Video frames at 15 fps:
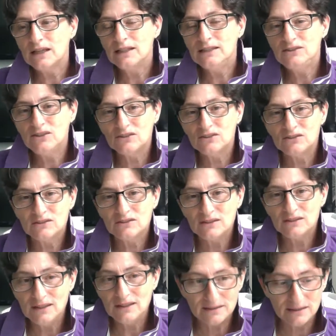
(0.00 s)
I just
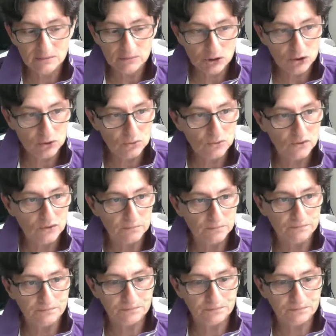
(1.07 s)
let him choose.